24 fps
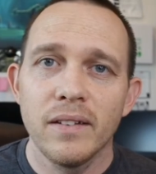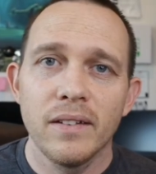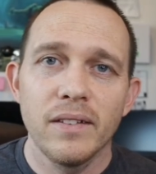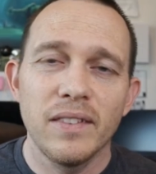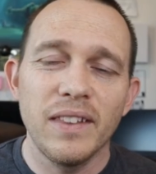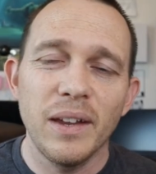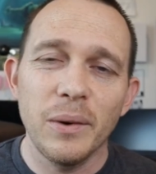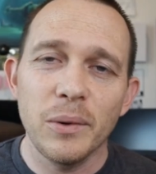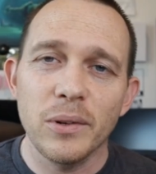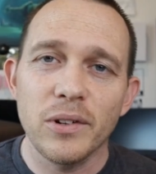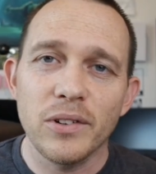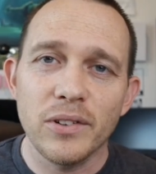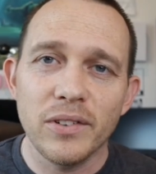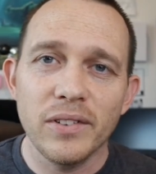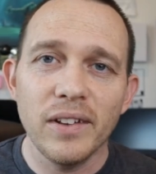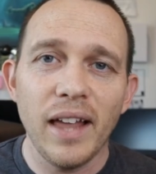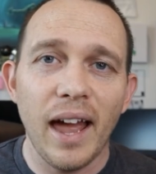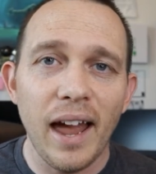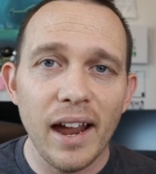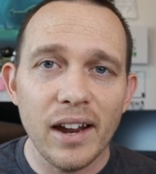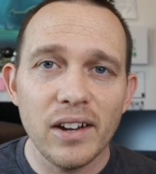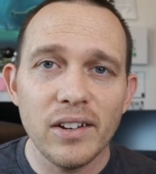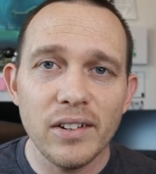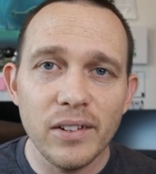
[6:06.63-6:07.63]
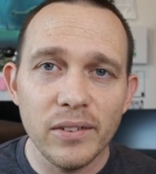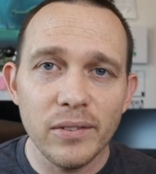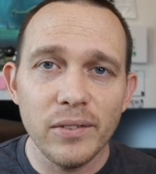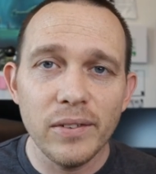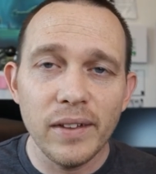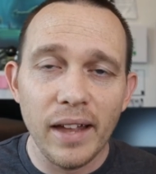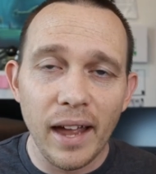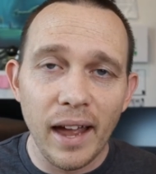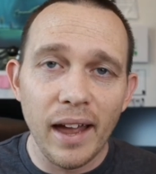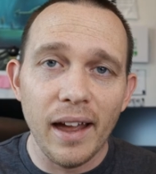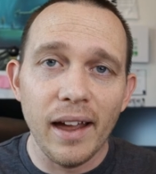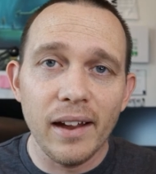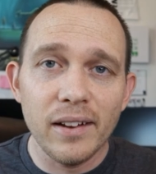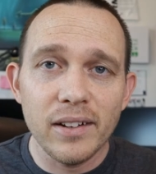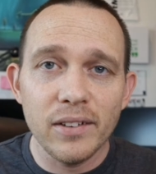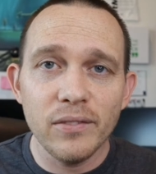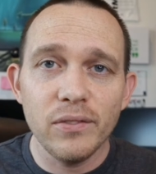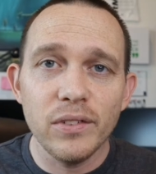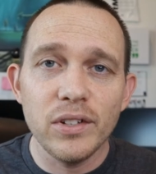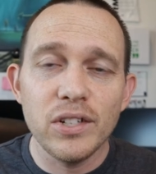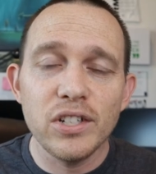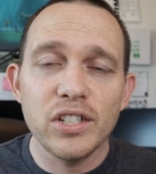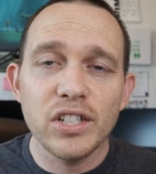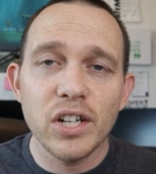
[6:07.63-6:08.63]
They were
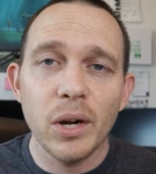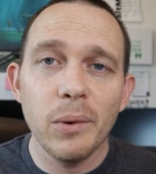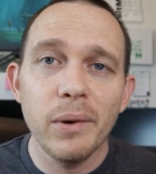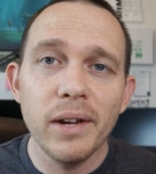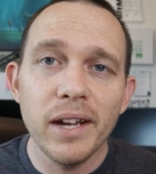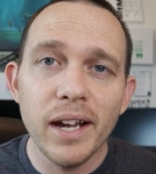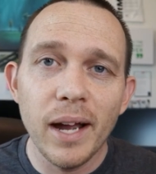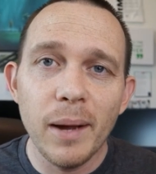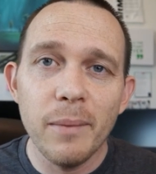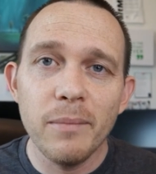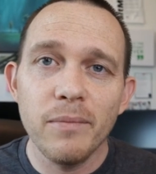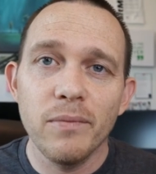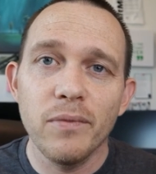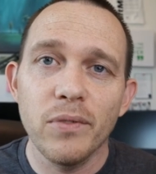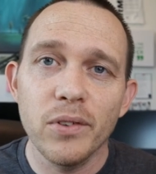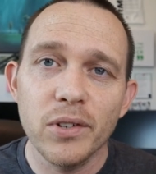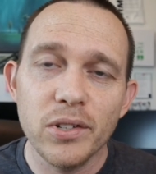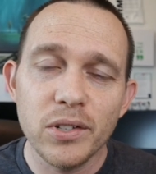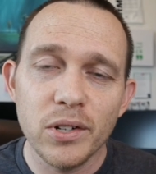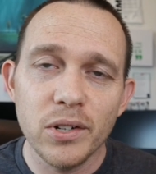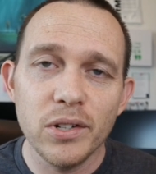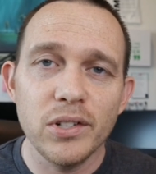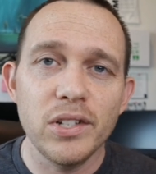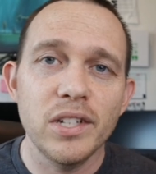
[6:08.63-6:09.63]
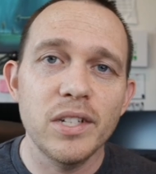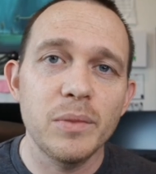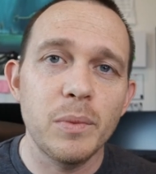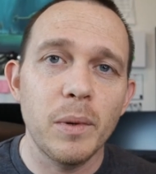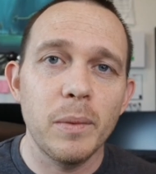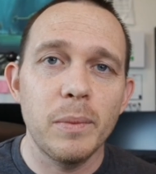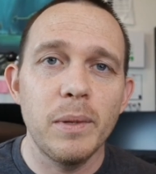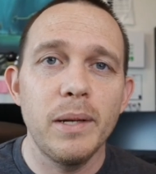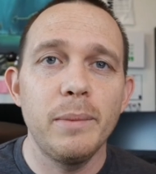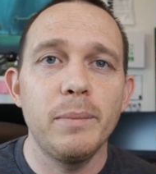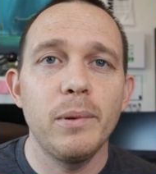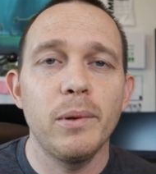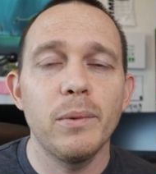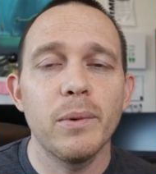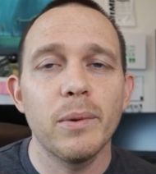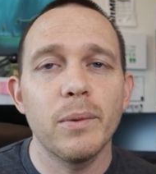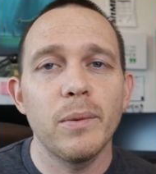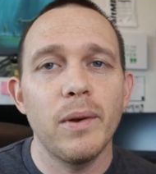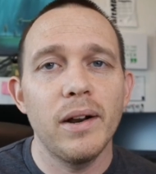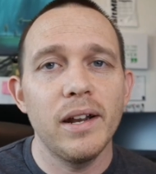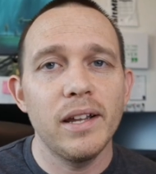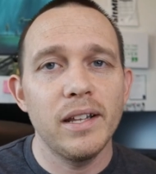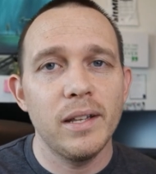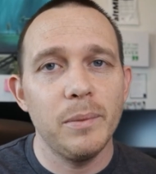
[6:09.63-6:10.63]
actively showing up for searches where people were
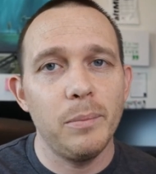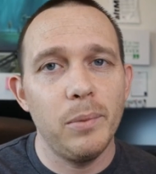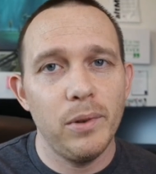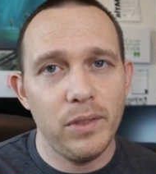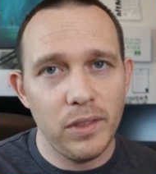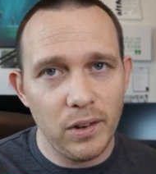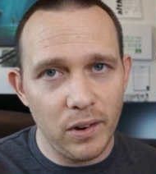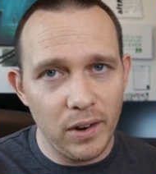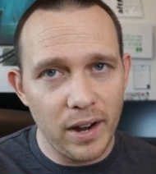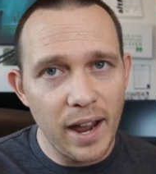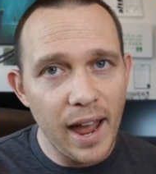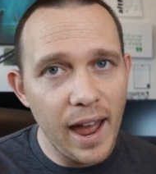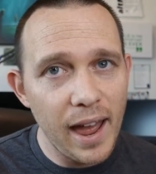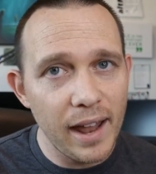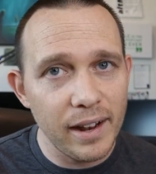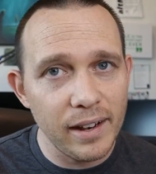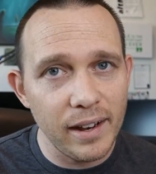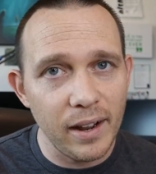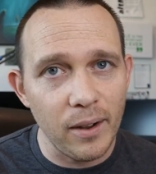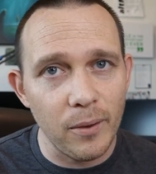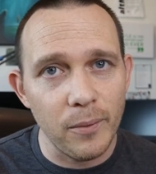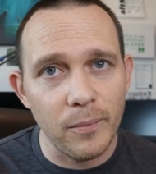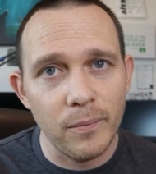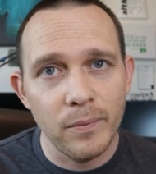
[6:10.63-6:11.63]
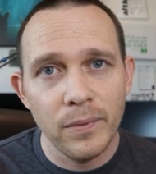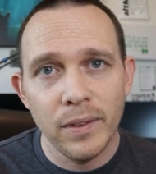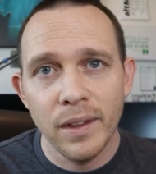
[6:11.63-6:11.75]
wanting to put their cat down.